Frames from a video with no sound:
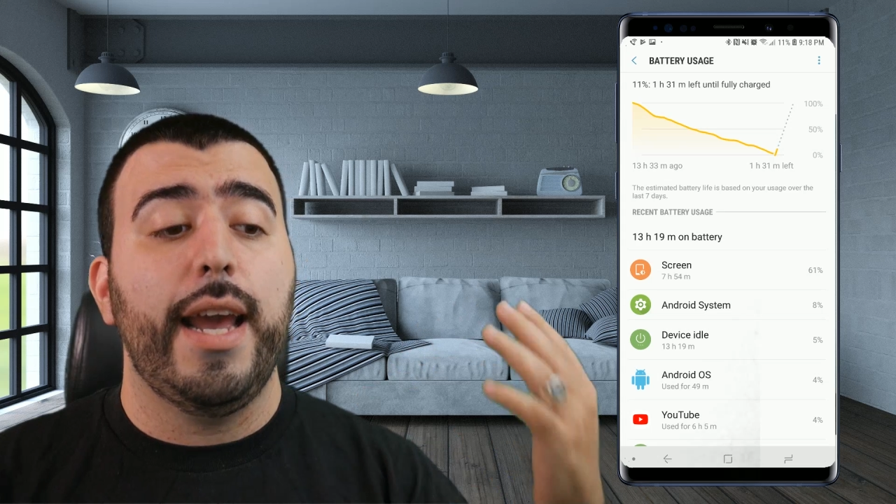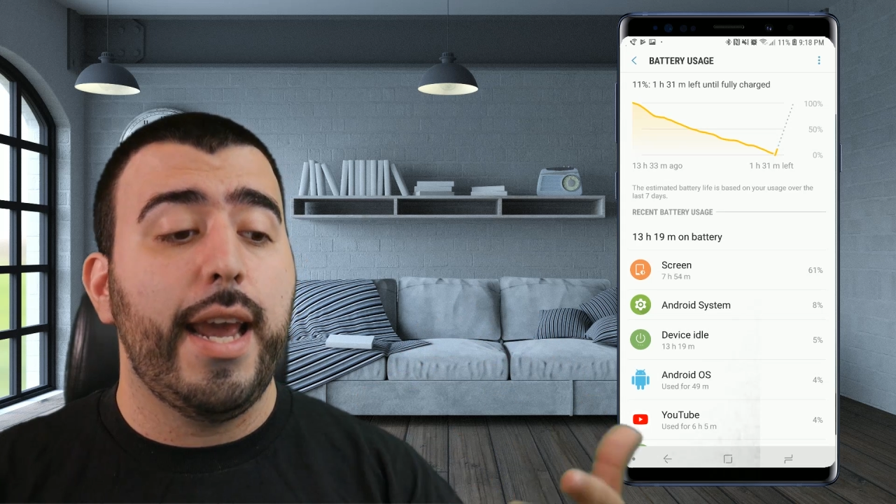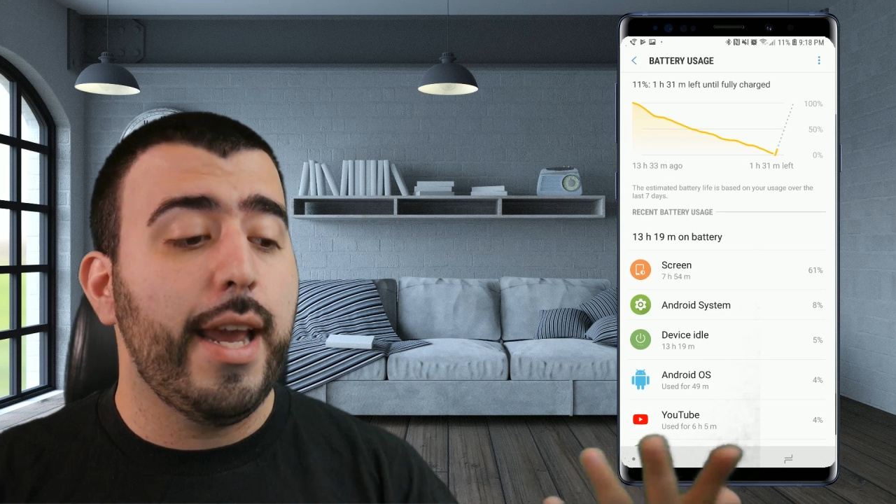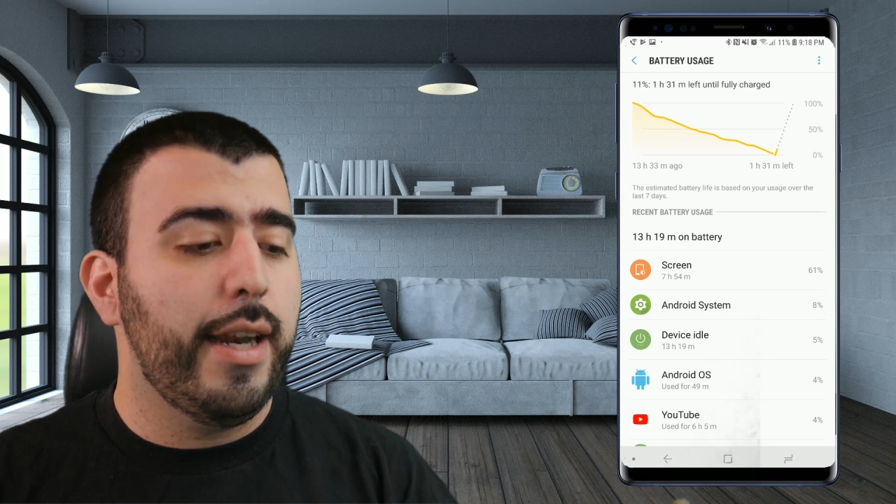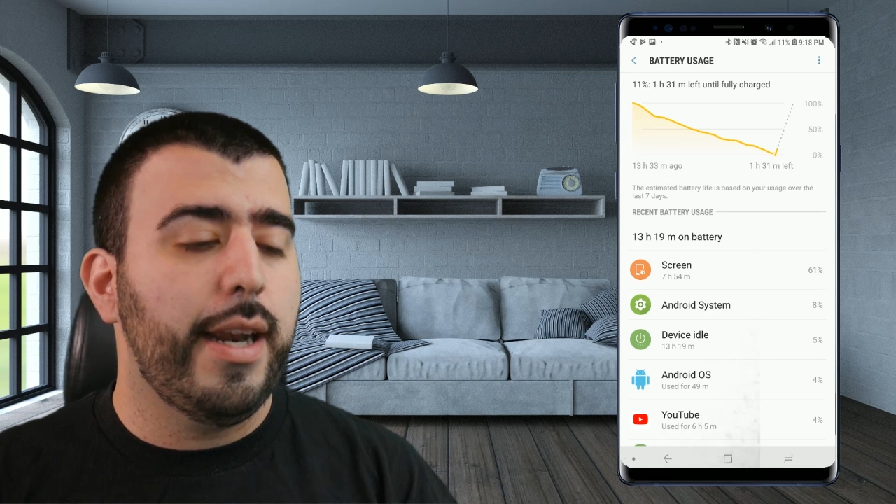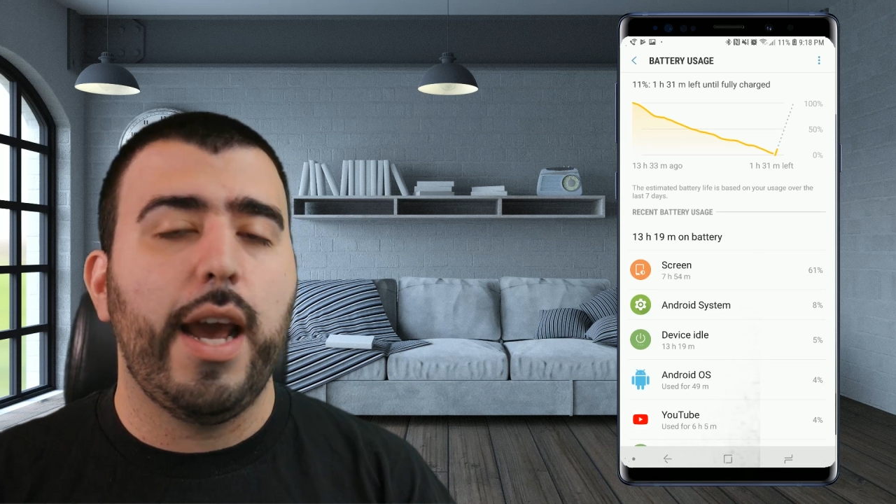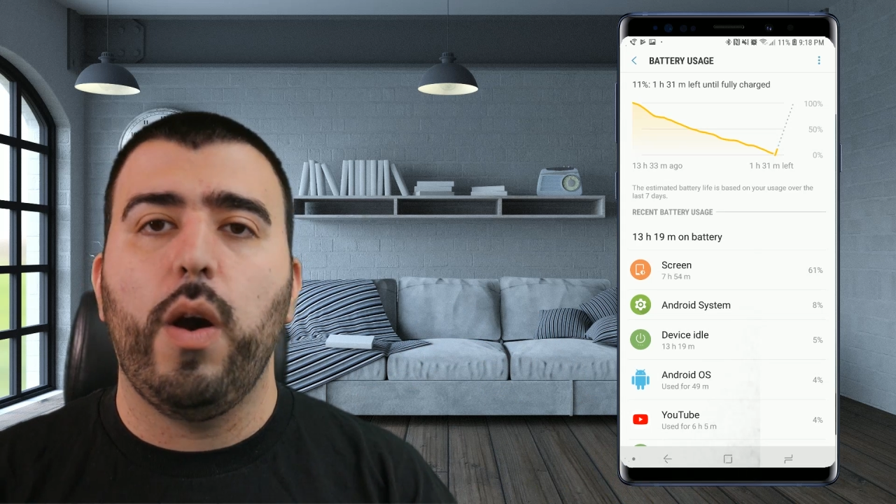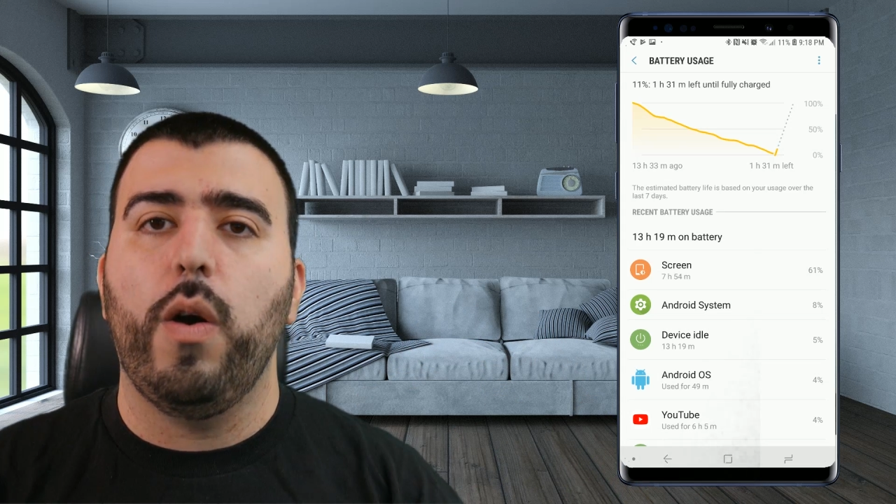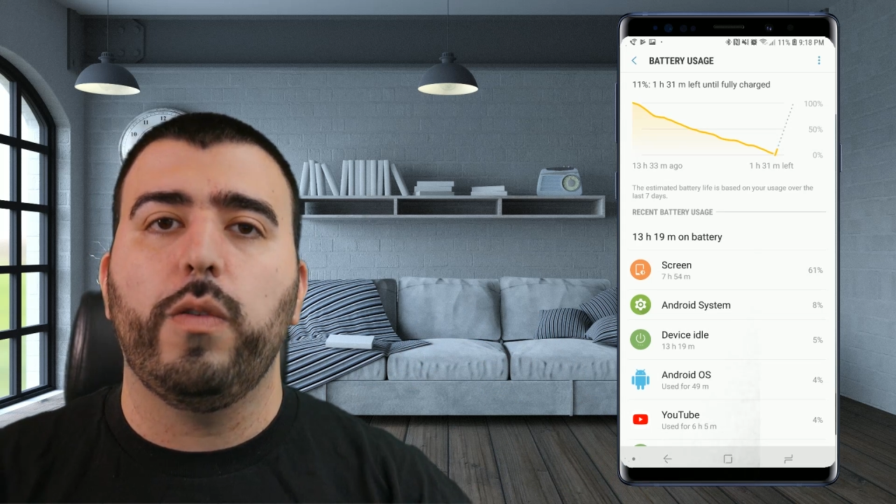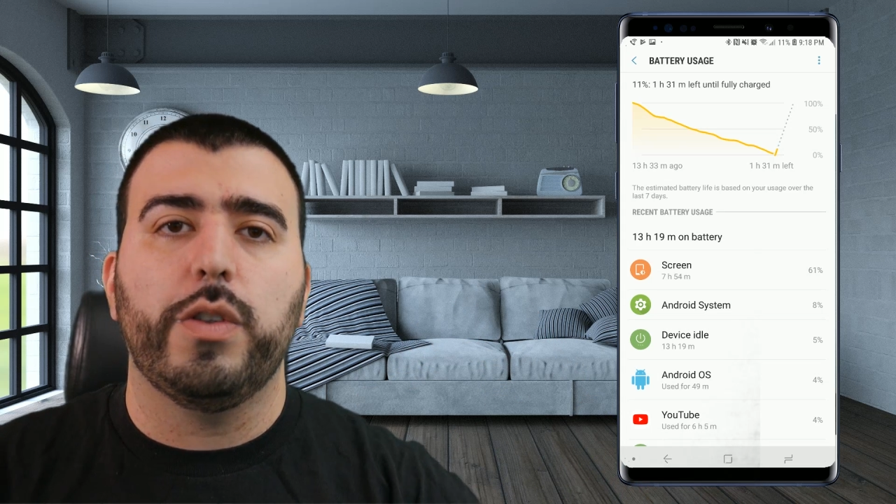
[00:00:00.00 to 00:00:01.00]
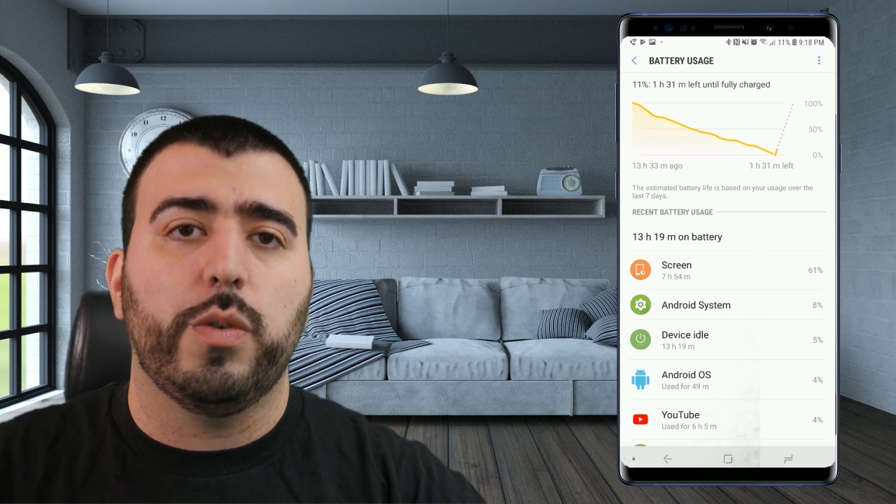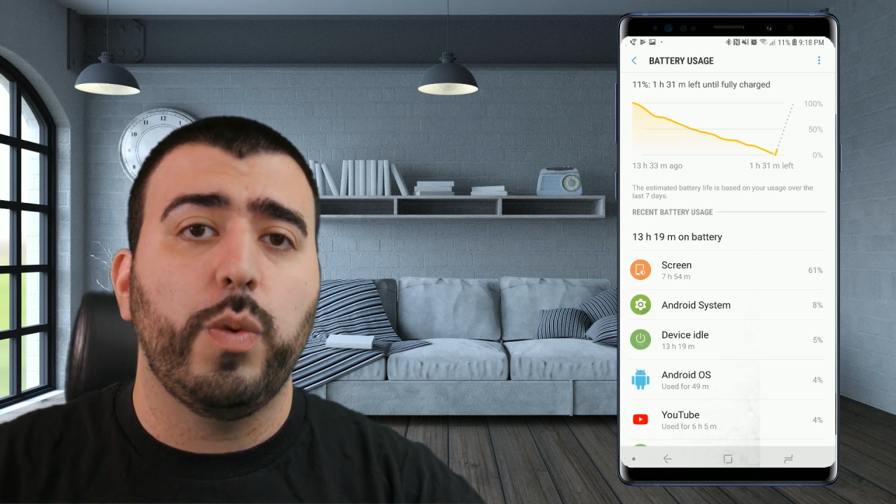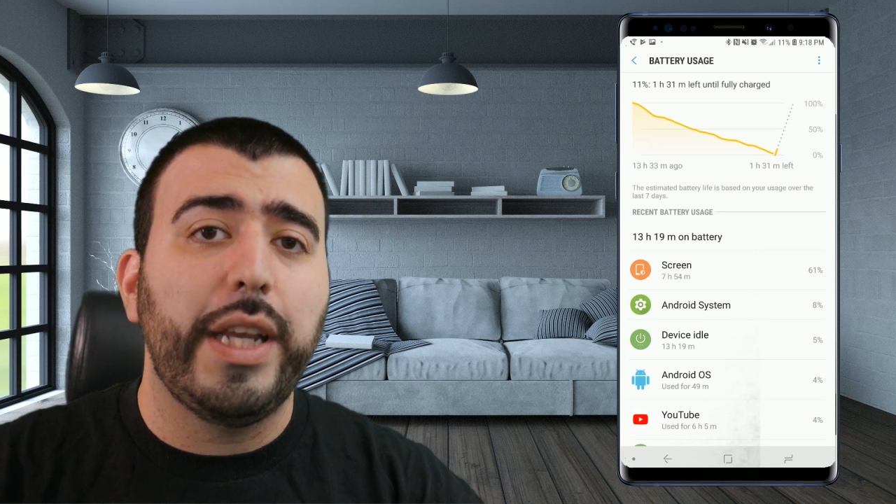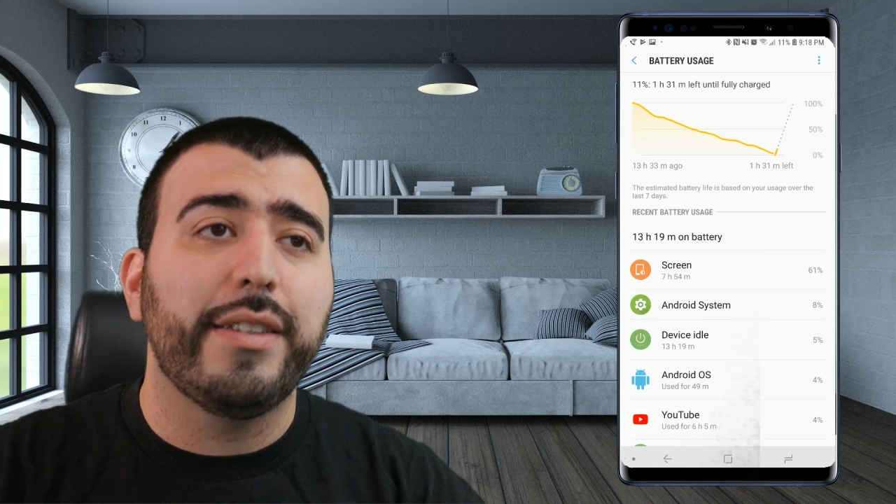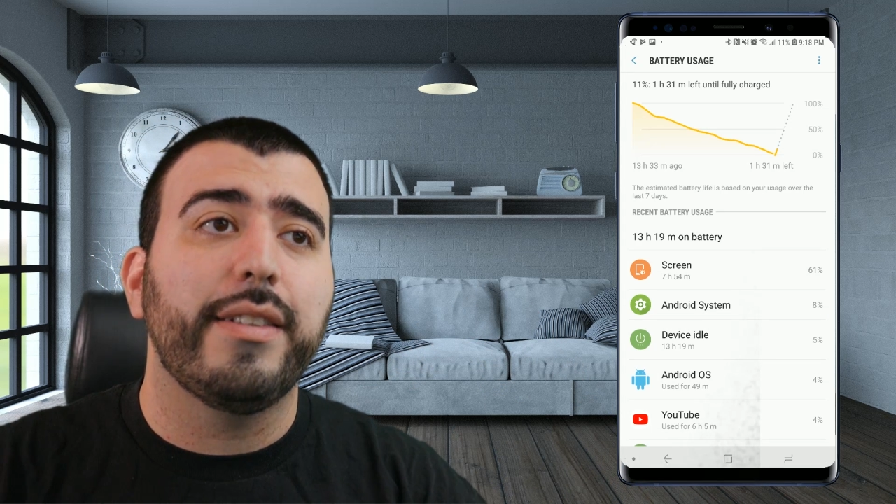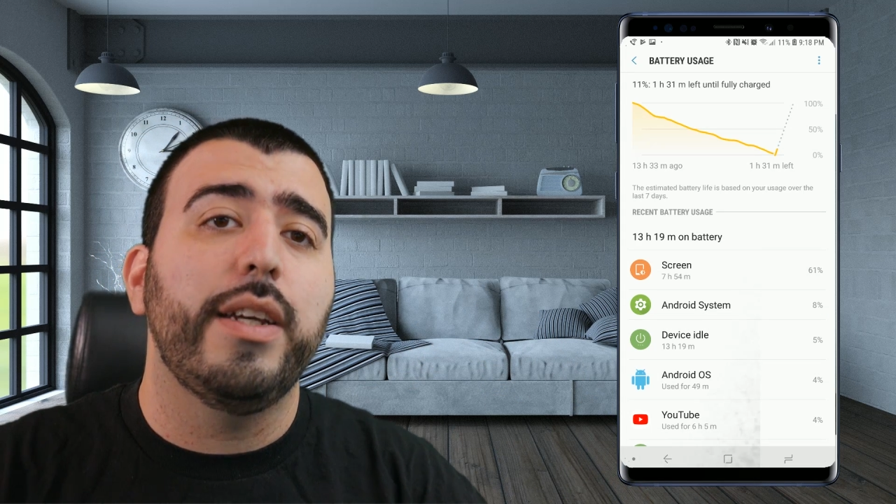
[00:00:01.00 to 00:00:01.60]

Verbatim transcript: and now after weeks,